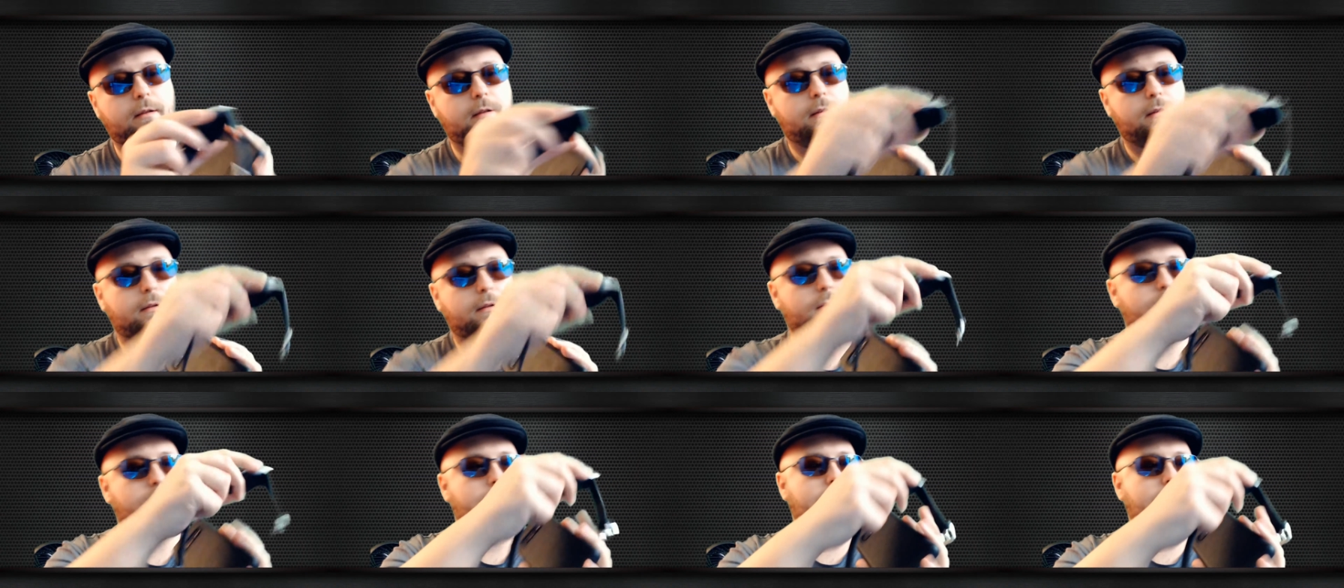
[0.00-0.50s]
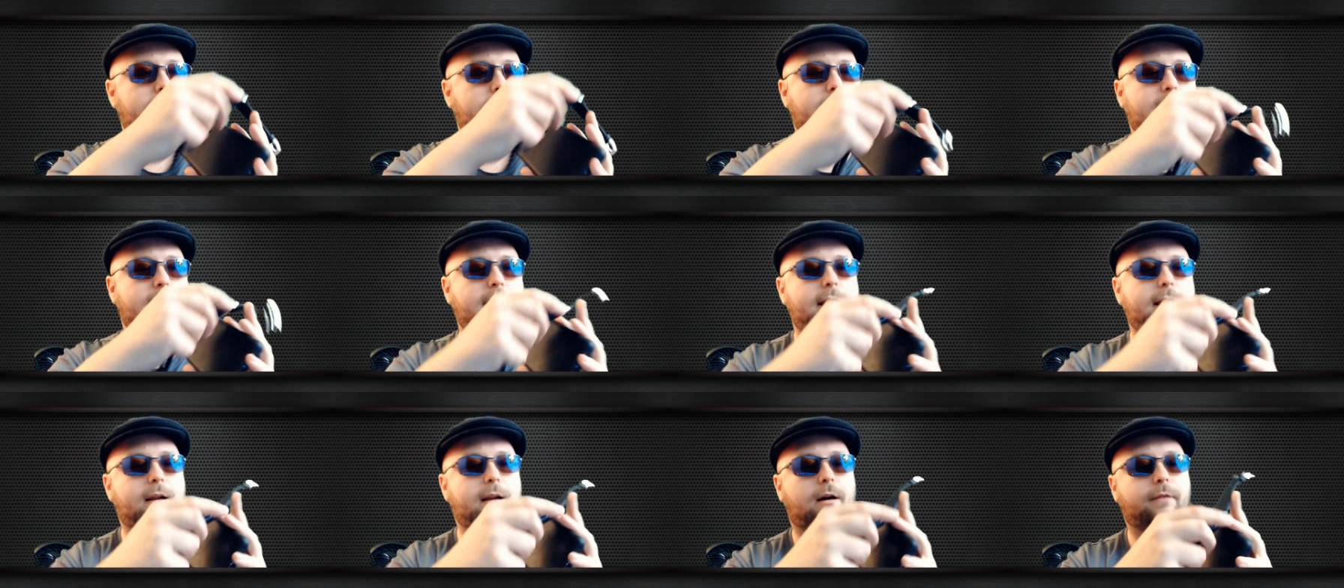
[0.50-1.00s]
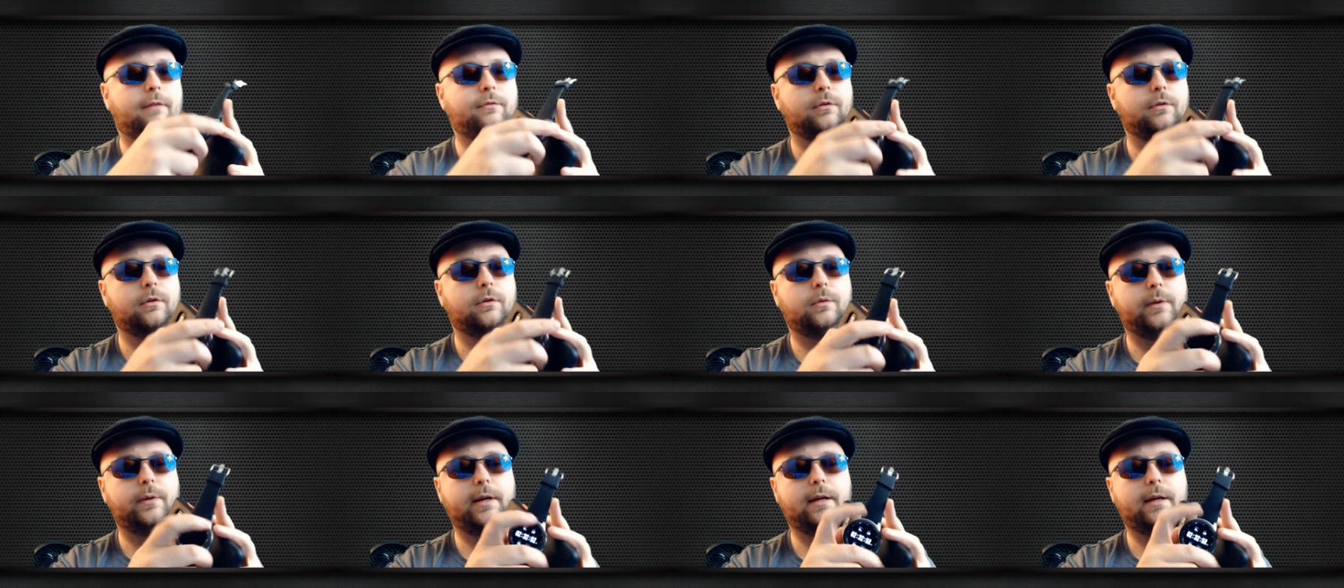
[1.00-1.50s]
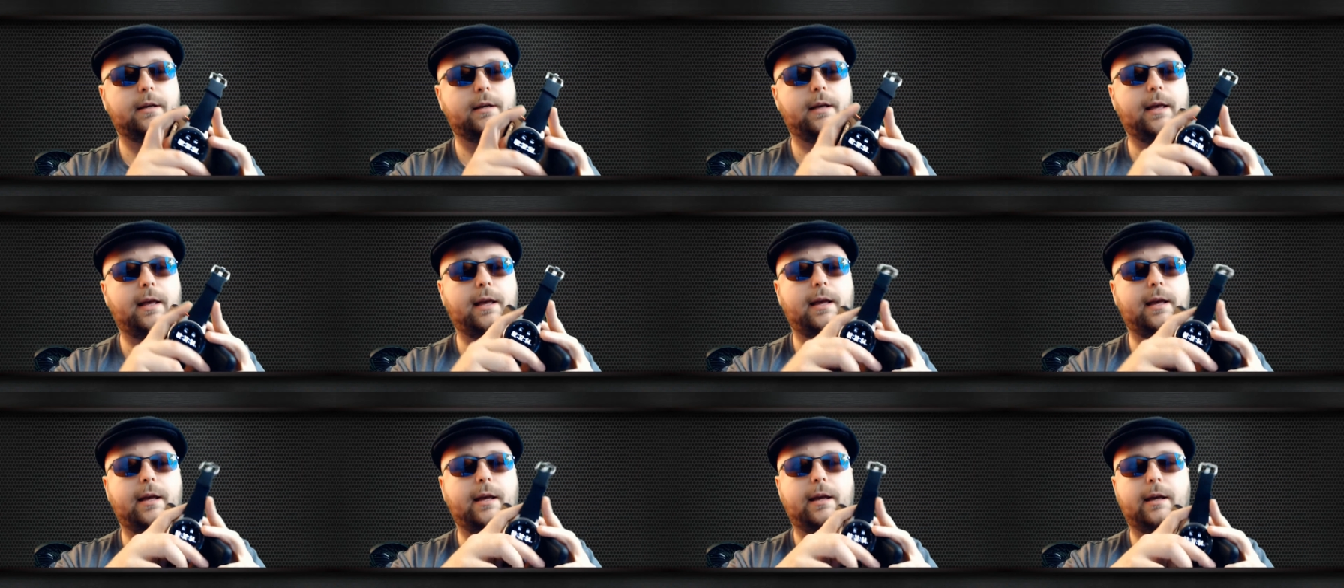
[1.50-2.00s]
We'll take that off real quick
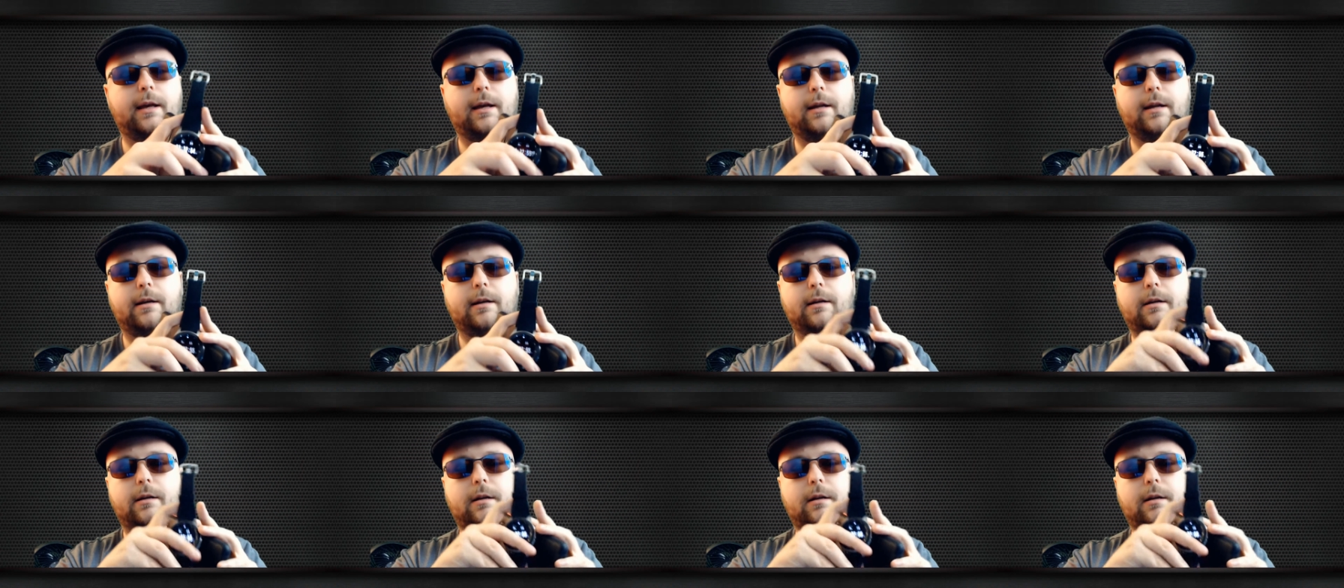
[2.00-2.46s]
and